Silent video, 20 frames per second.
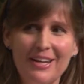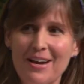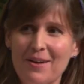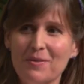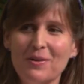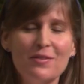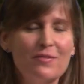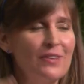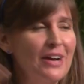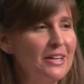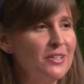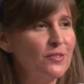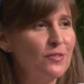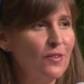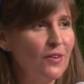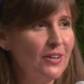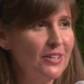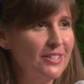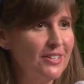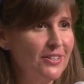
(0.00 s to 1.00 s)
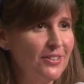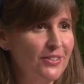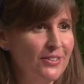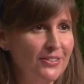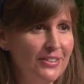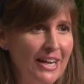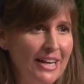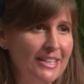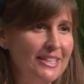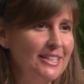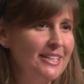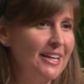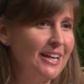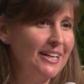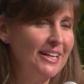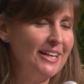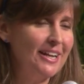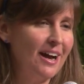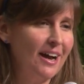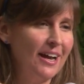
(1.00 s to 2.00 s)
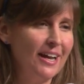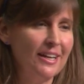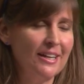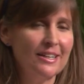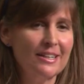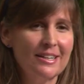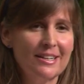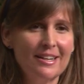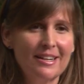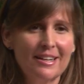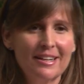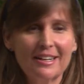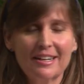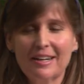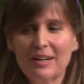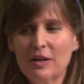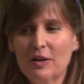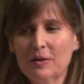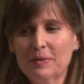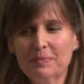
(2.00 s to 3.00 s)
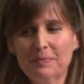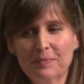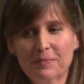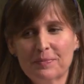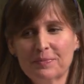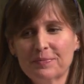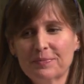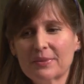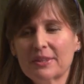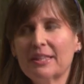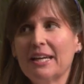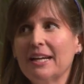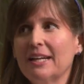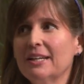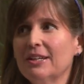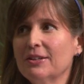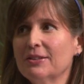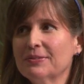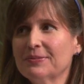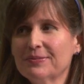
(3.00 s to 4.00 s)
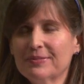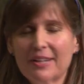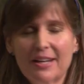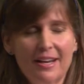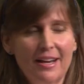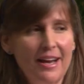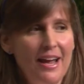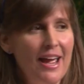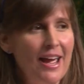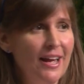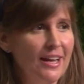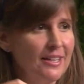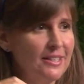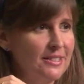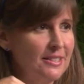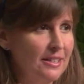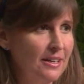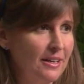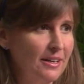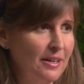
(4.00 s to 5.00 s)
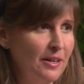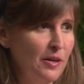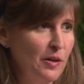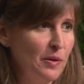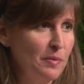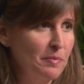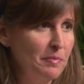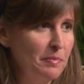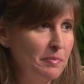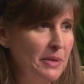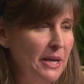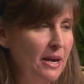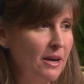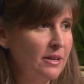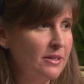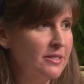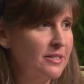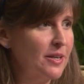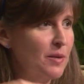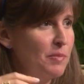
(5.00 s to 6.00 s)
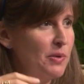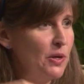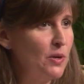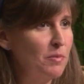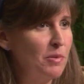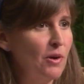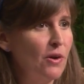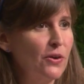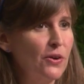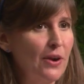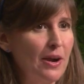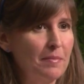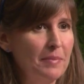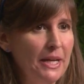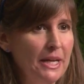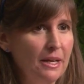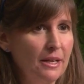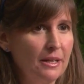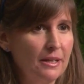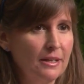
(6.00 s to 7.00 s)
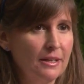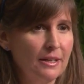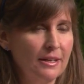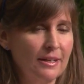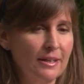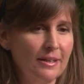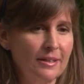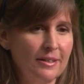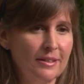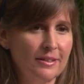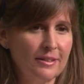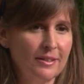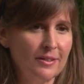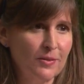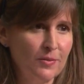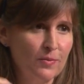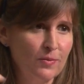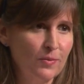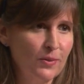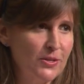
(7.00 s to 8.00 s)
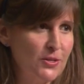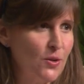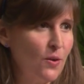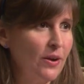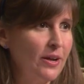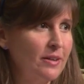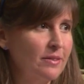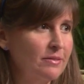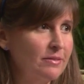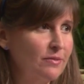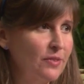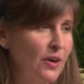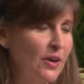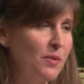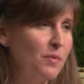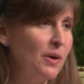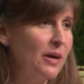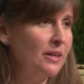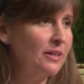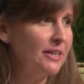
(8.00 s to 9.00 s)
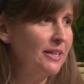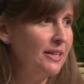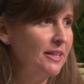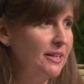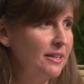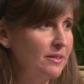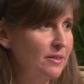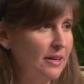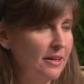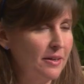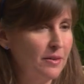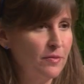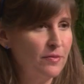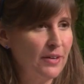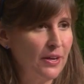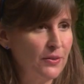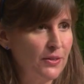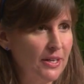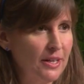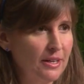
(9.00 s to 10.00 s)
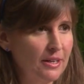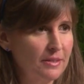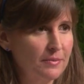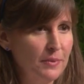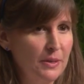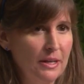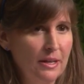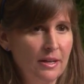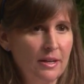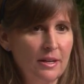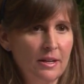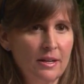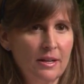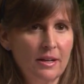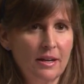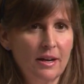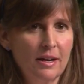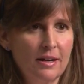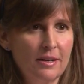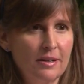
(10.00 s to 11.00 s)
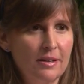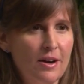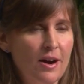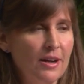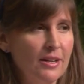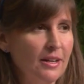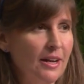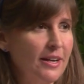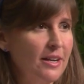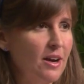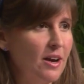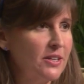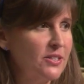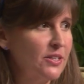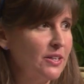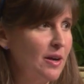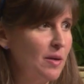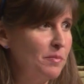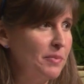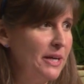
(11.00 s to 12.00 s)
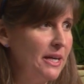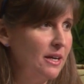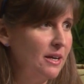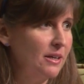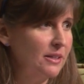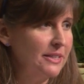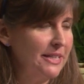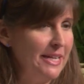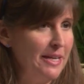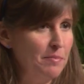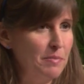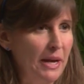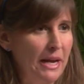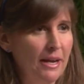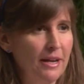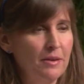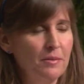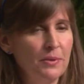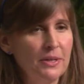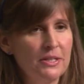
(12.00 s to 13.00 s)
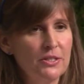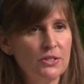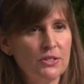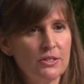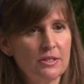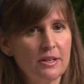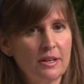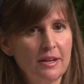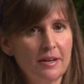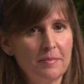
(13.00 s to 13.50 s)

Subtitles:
Yeah, we'll fast forward to 1999. Thank you. And Pierre's computer programming was going very well. He founded a online auction company called eBay, which